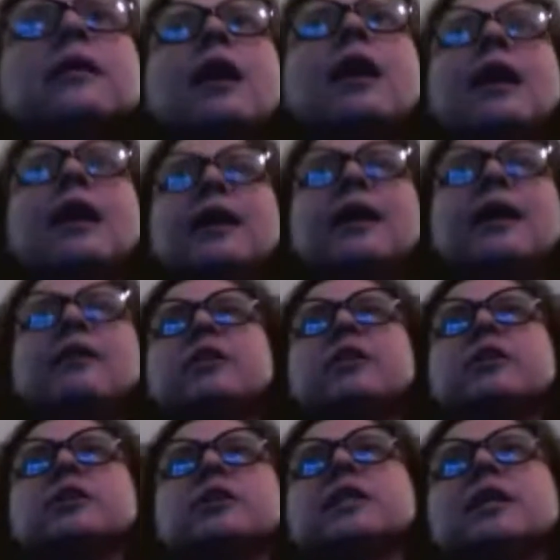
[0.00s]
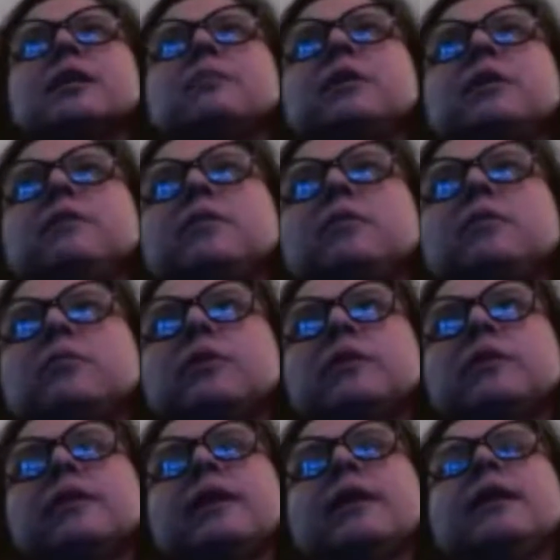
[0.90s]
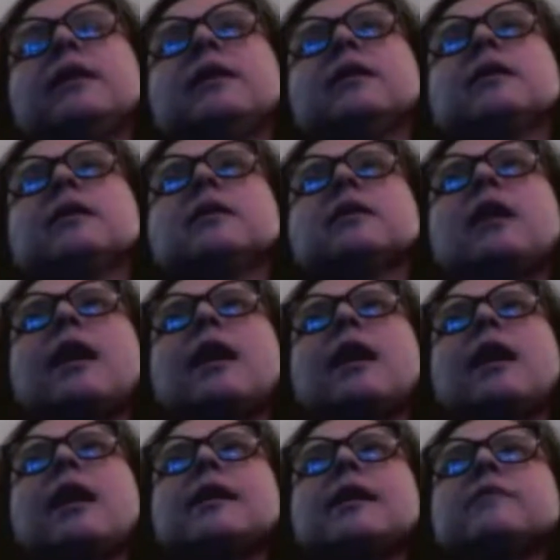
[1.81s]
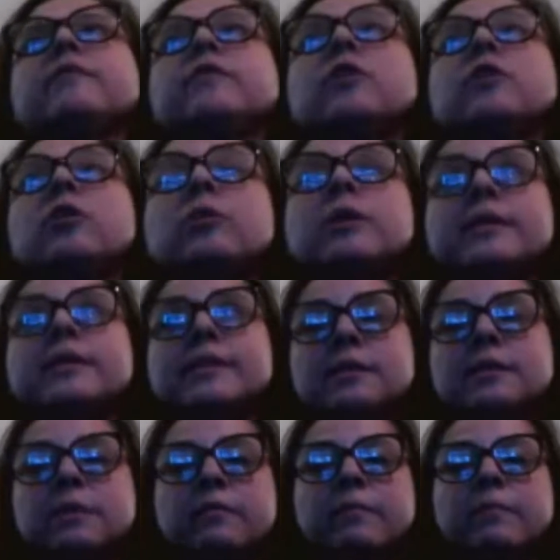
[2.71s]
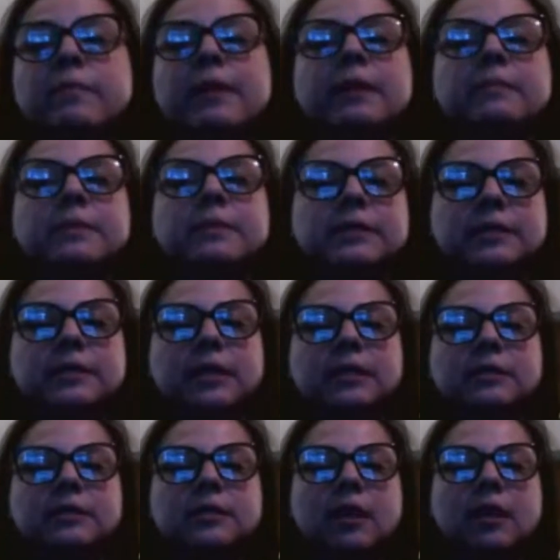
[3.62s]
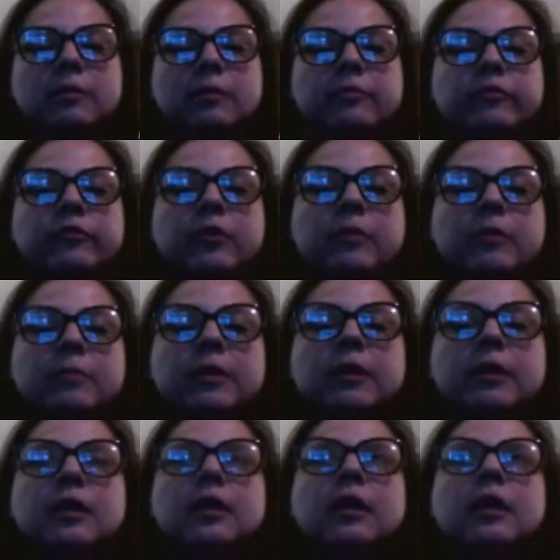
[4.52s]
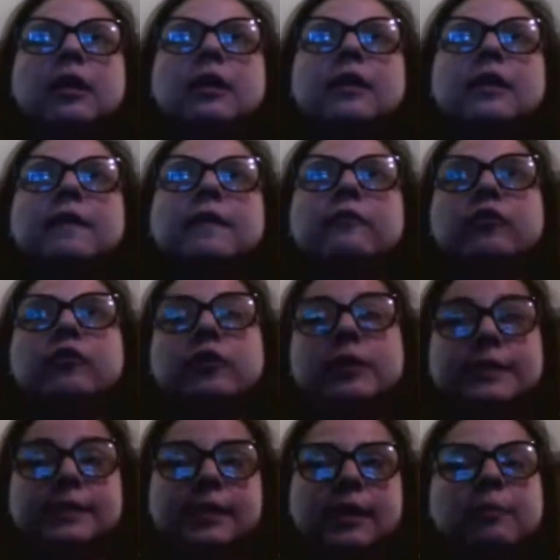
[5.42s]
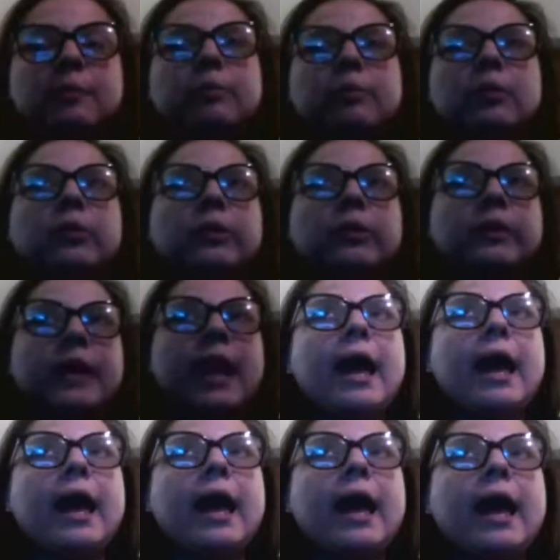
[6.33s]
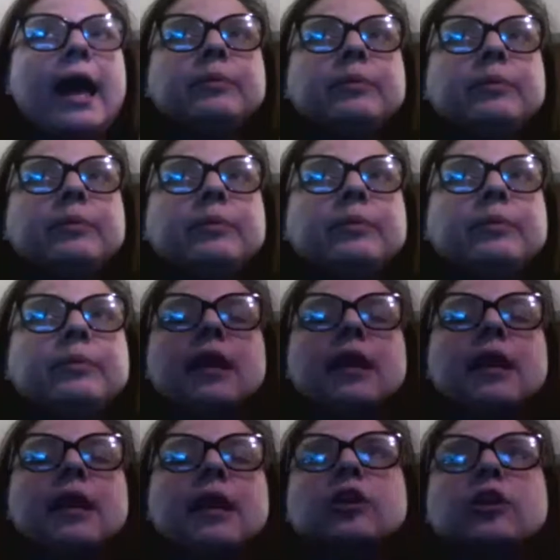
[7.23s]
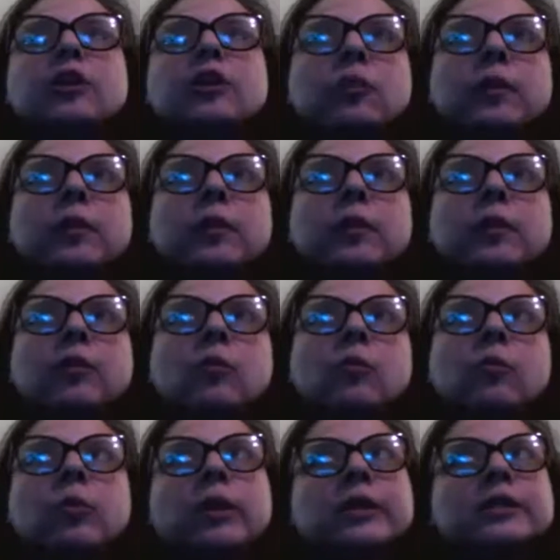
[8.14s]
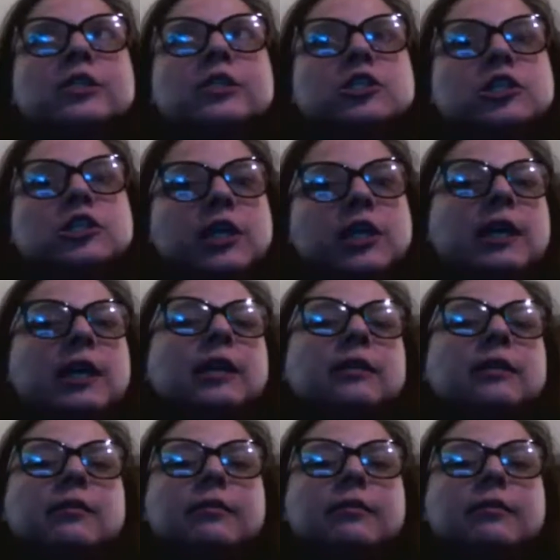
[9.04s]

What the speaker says: I have a hard time even with like, I noticed some of my mistakes come from, for example, in the applet, not knowing what to shade.